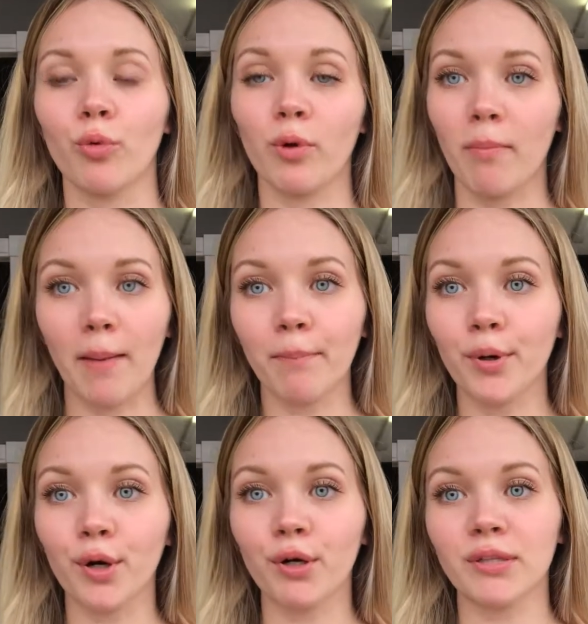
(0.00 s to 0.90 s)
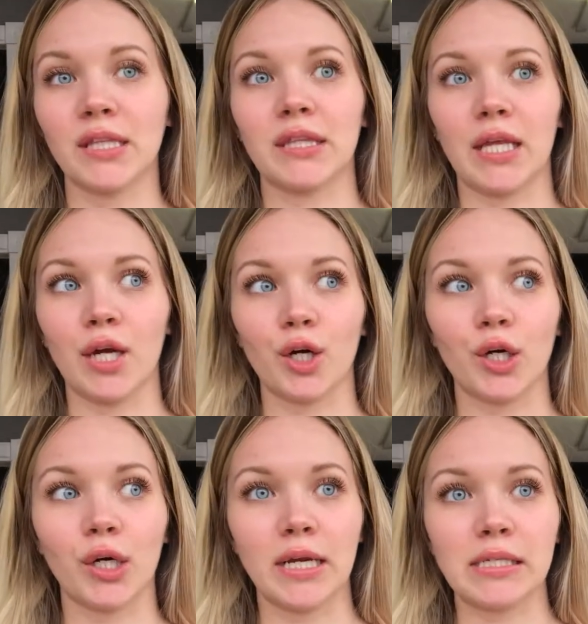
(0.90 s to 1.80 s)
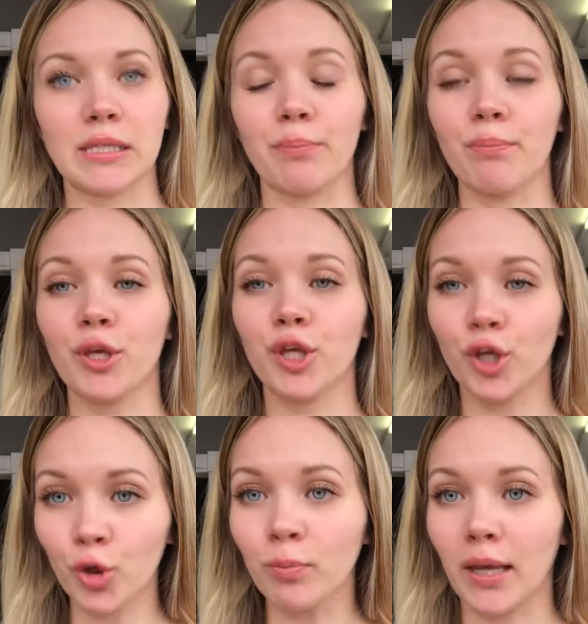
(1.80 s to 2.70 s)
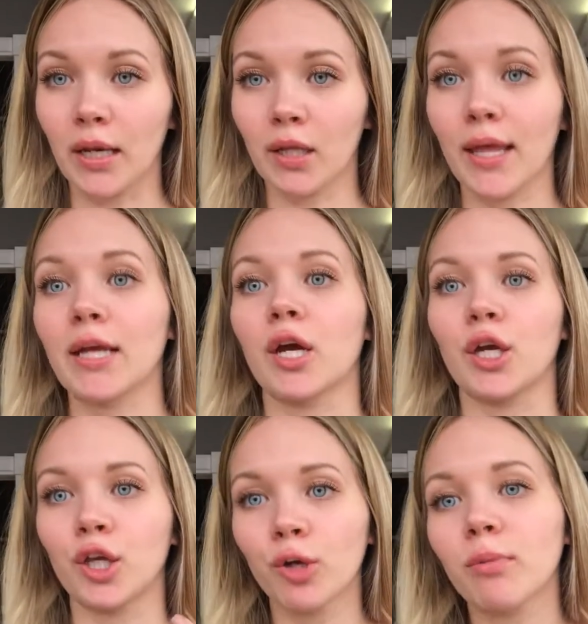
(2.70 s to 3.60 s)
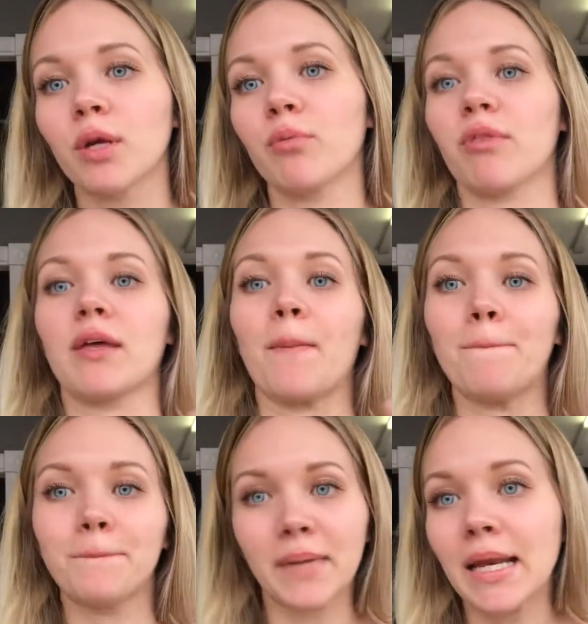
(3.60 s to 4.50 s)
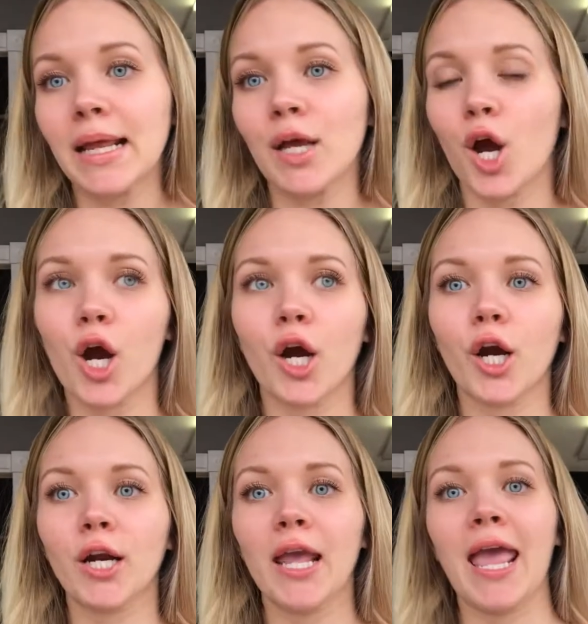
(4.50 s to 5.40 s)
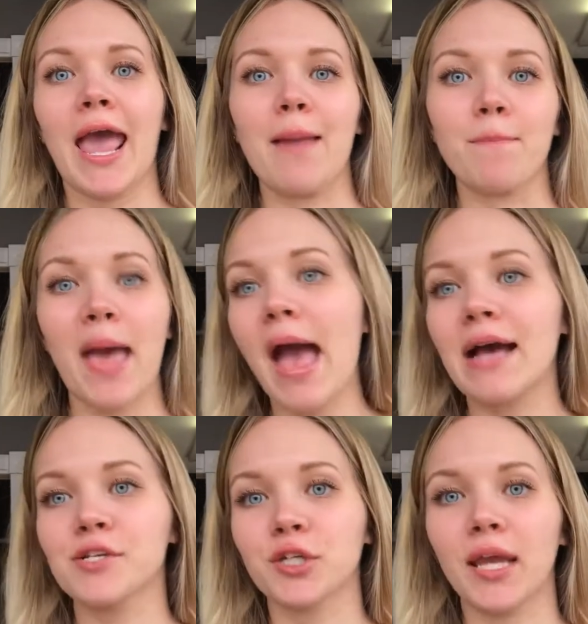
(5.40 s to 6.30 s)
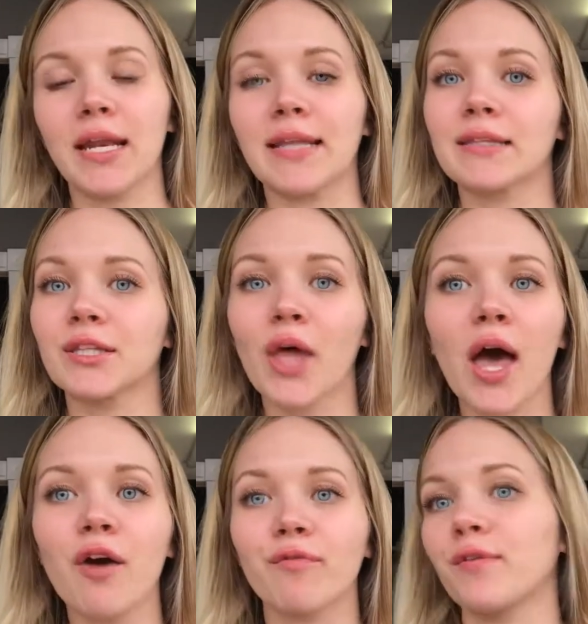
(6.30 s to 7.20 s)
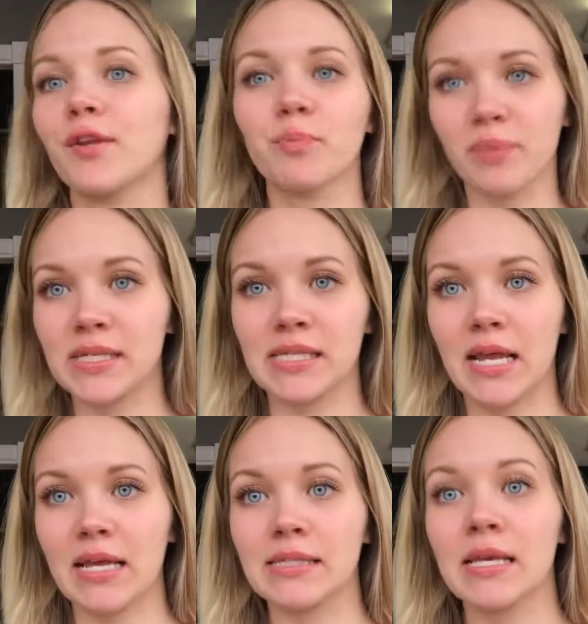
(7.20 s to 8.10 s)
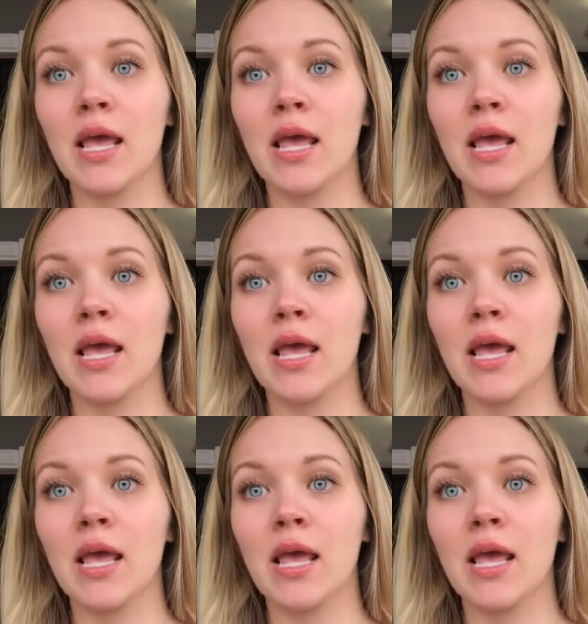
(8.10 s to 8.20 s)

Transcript: remember that there is a human like a human with like a beating heart and passion and love for their business